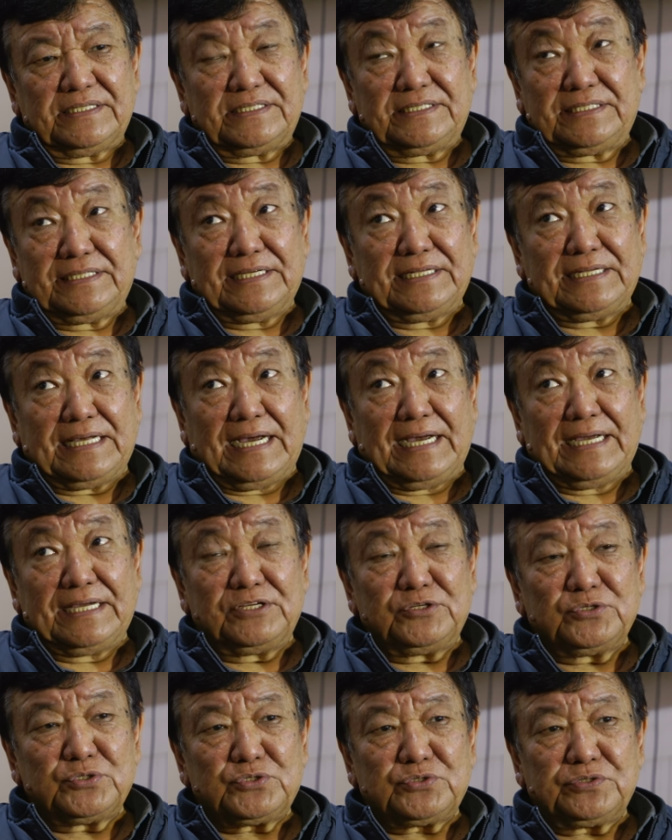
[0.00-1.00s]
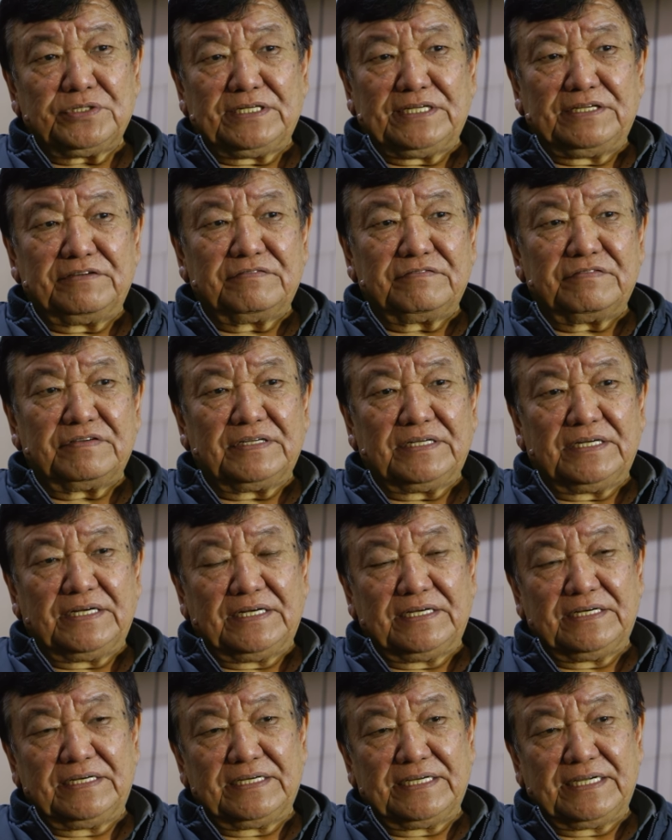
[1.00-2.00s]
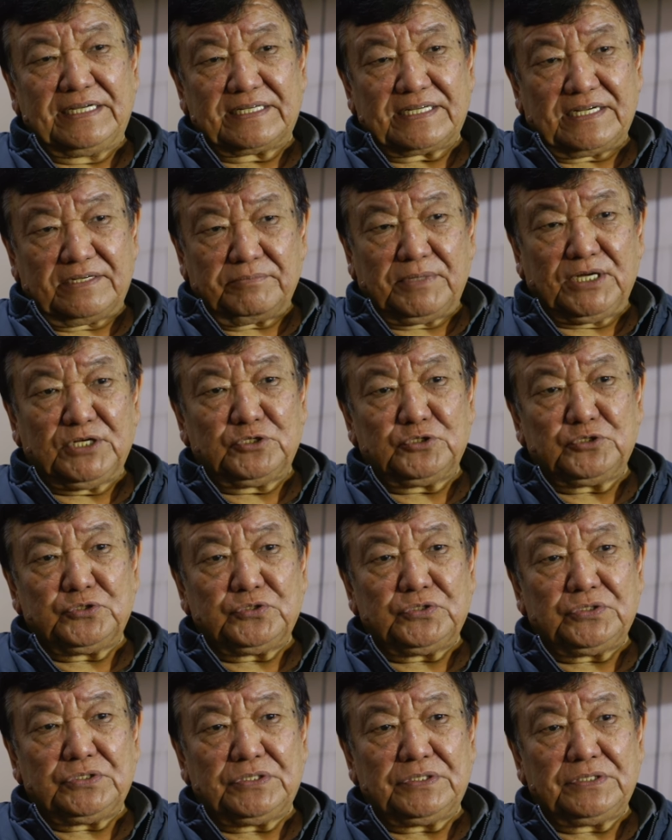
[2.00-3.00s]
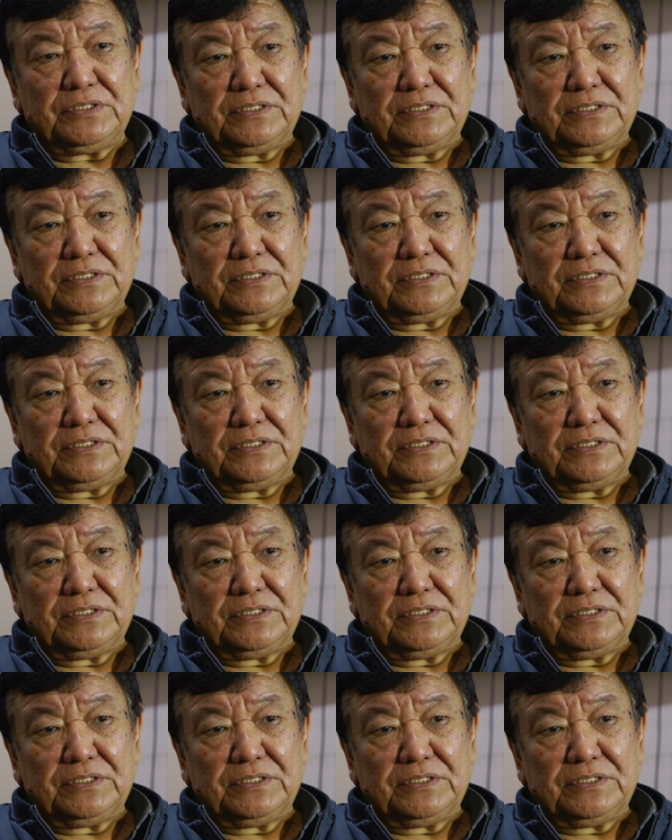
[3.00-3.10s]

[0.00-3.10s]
she and I used to live in Kathmandu.